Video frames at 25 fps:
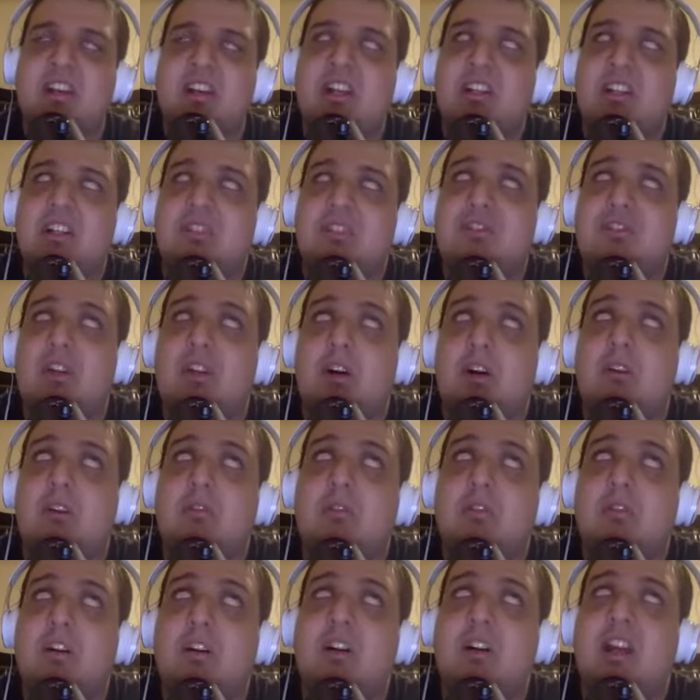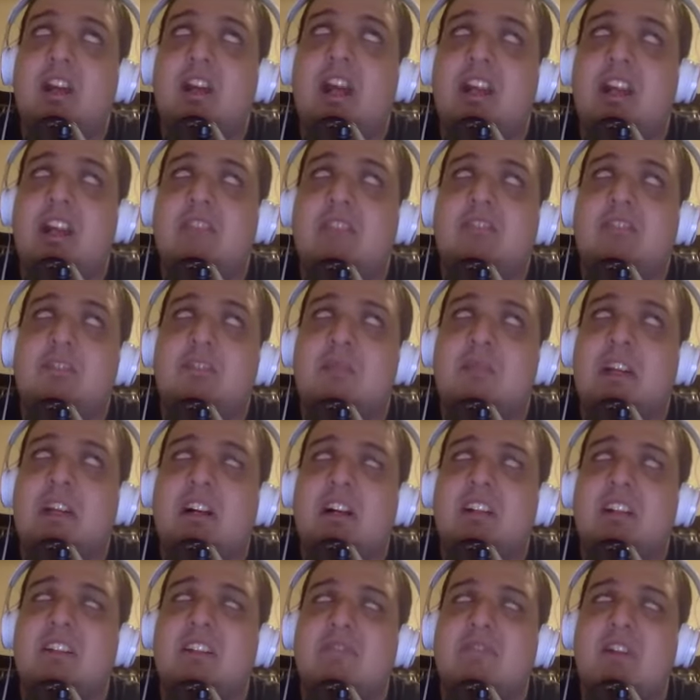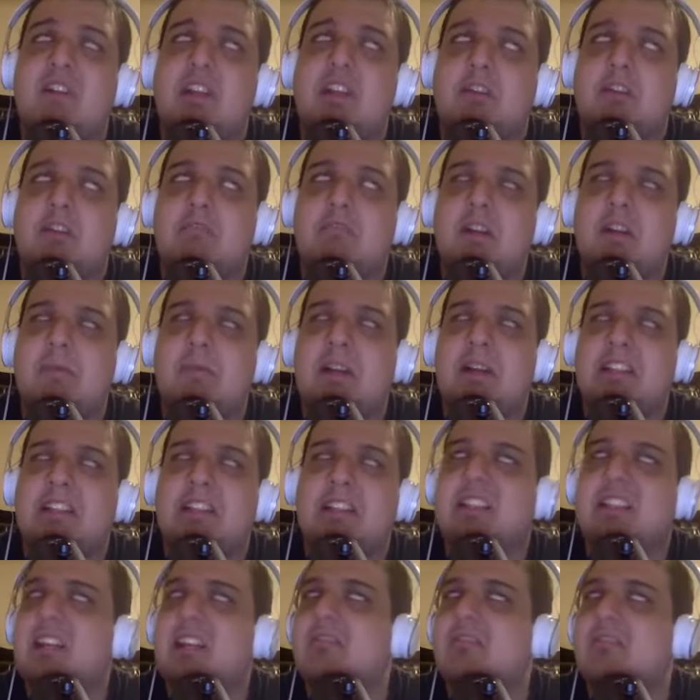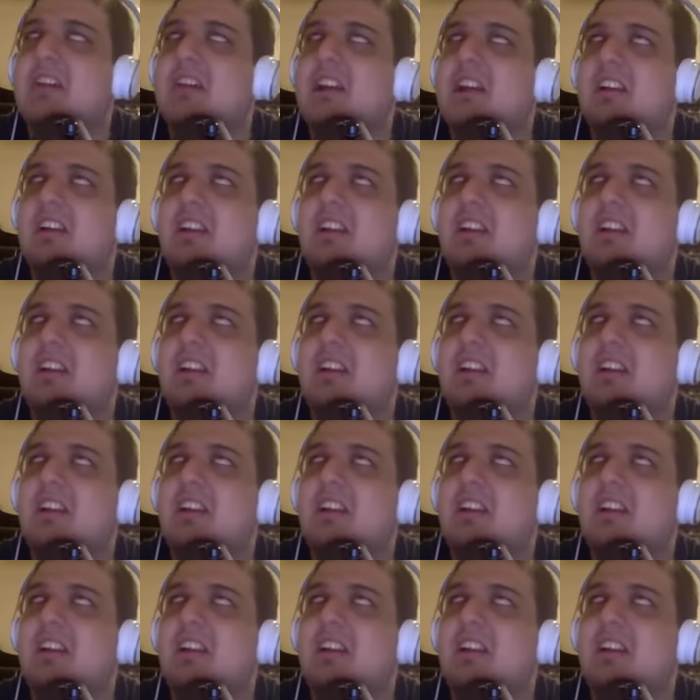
So, and it was because of video replays that they went,